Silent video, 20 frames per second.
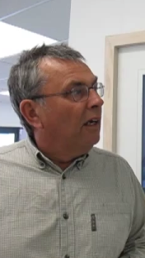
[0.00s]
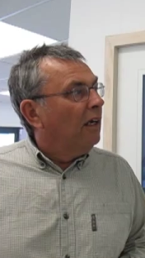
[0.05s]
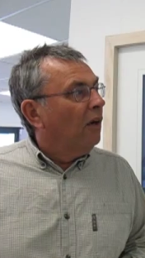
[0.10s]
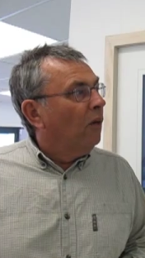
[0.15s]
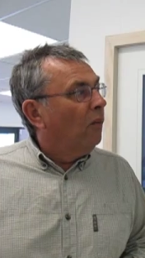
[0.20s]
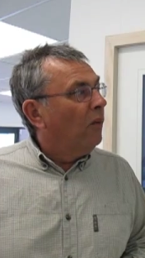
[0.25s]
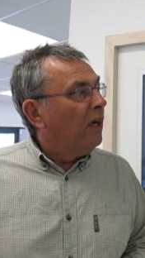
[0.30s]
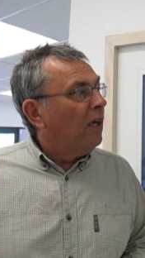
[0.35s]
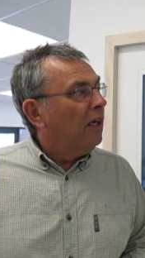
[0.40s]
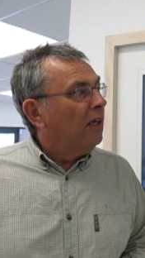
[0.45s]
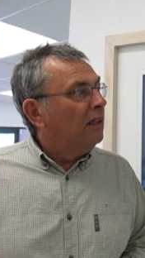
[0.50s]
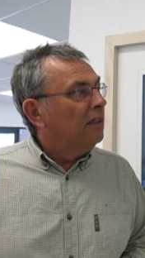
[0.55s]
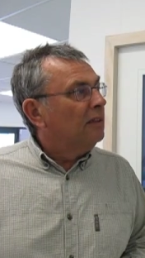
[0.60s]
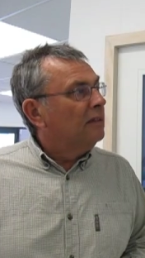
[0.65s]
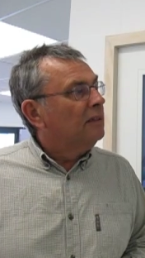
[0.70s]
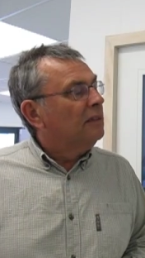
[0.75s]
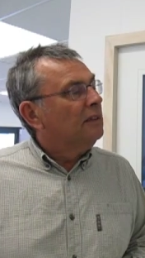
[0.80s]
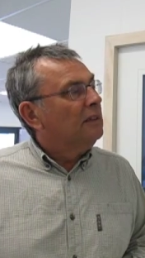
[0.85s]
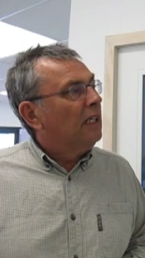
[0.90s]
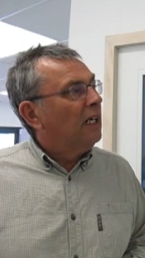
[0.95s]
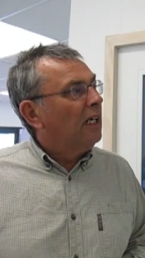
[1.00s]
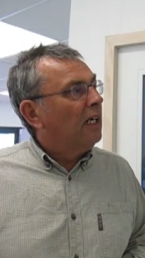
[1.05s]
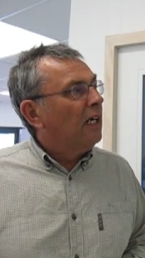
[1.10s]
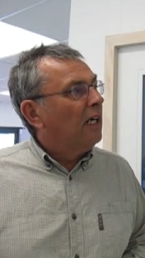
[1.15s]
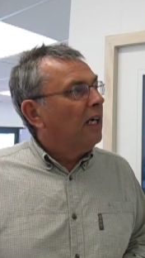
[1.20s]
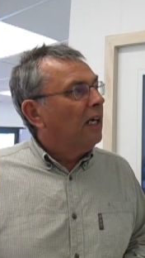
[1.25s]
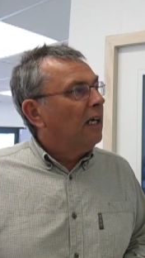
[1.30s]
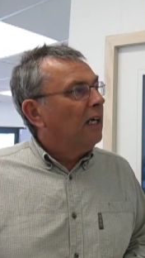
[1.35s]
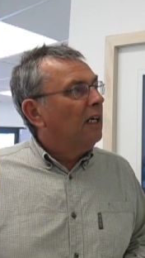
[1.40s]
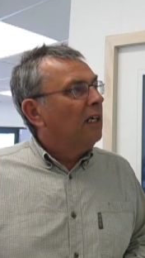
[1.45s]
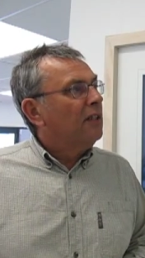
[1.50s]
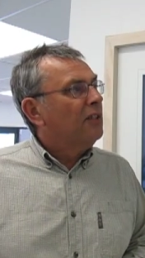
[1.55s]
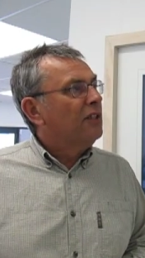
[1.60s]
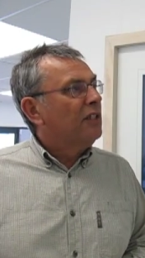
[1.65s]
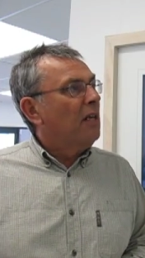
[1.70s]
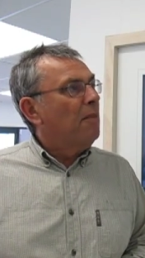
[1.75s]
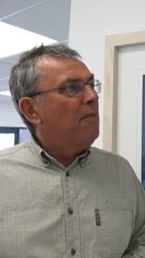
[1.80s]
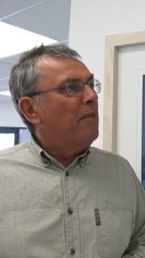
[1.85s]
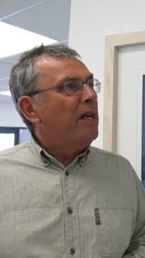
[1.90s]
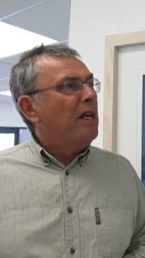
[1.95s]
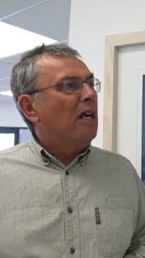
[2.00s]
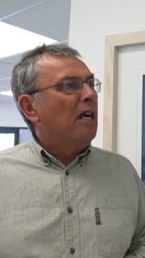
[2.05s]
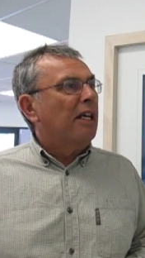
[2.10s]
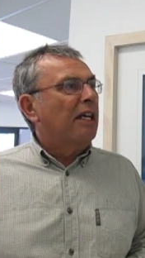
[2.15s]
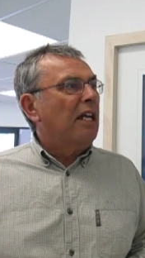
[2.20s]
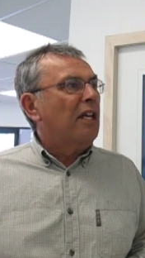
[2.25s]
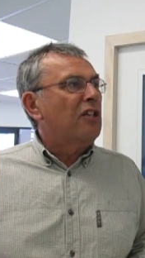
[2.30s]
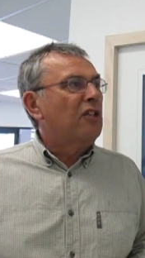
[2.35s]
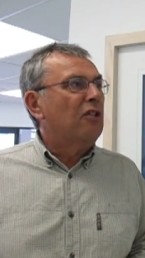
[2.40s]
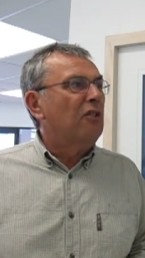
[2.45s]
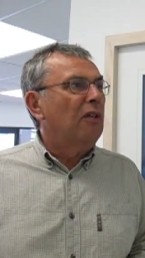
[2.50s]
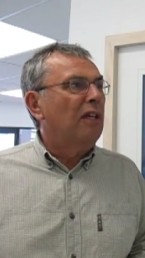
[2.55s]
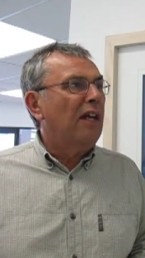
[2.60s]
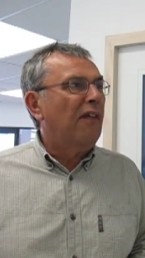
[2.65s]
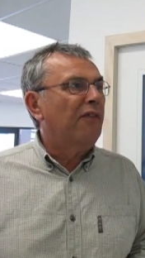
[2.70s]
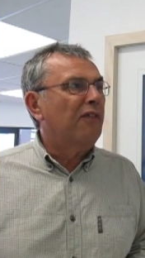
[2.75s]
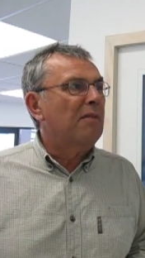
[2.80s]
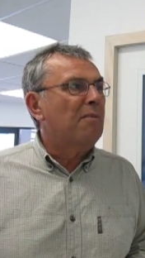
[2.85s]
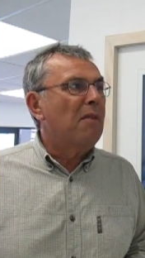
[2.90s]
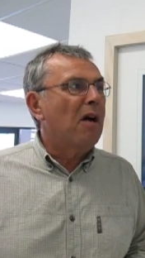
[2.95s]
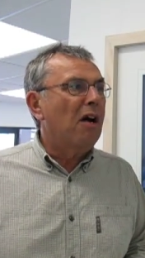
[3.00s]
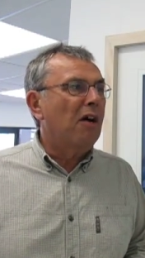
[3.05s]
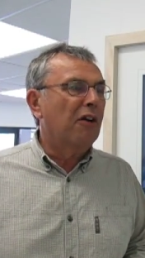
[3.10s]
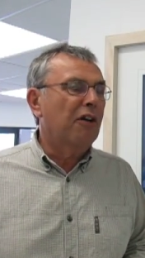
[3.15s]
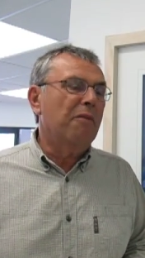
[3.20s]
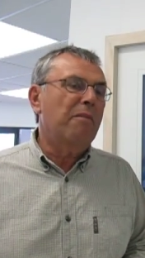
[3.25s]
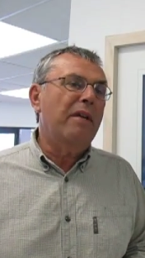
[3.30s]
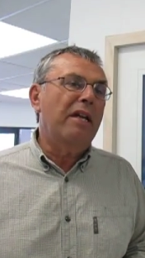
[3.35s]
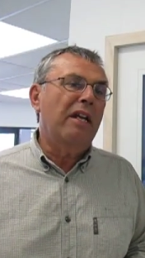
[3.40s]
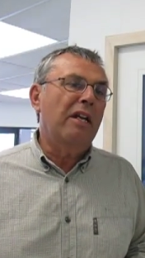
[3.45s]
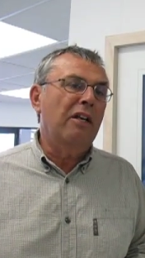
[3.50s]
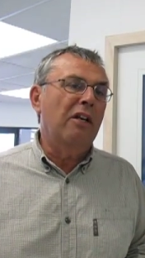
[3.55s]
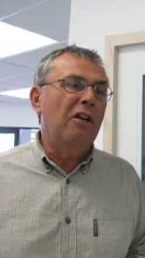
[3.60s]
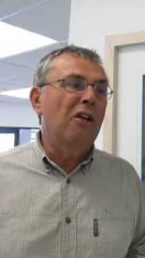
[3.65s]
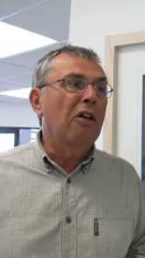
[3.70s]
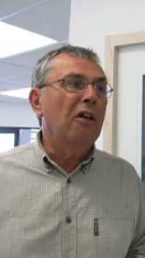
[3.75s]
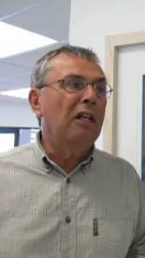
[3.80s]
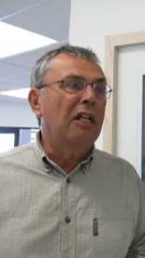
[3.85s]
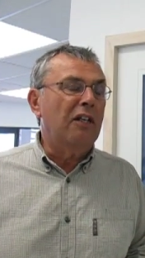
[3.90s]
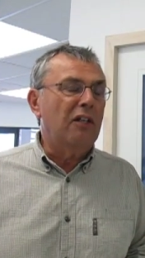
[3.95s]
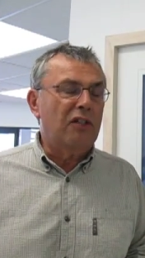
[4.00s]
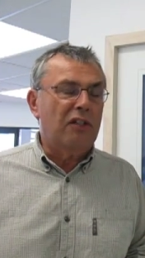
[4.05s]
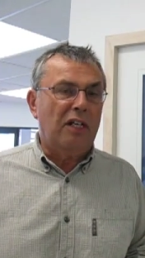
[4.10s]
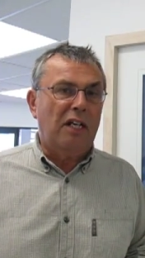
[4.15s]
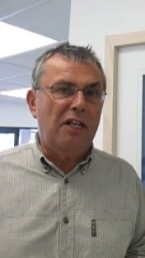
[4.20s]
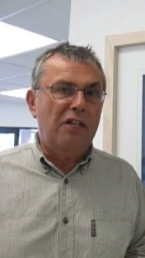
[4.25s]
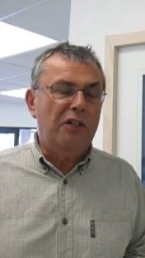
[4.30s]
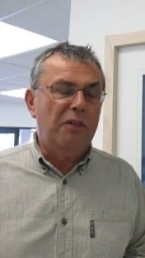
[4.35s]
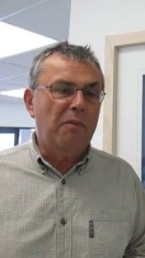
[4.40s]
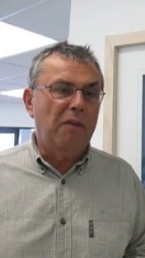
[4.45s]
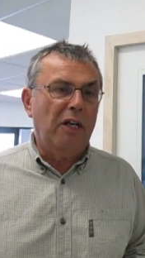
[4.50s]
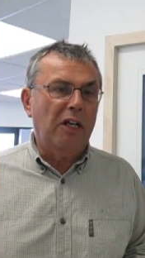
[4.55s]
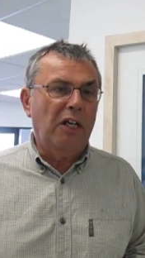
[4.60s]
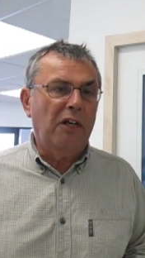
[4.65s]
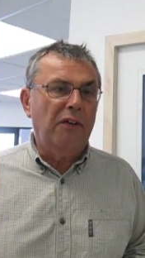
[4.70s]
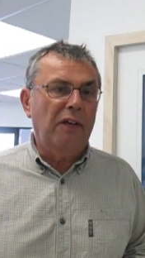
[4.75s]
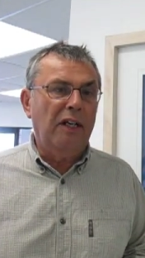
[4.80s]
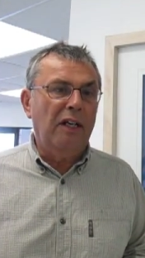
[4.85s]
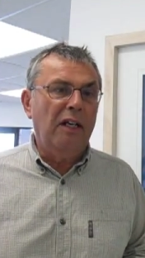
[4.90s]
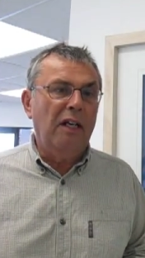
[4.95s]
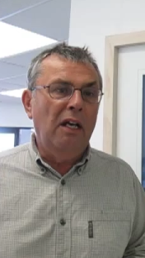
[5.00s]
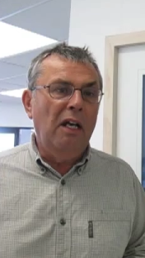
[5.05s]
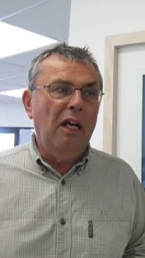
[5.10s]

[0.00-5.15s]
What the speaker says: Well, somebody, I guess, who left a mark on me at an early stage in my career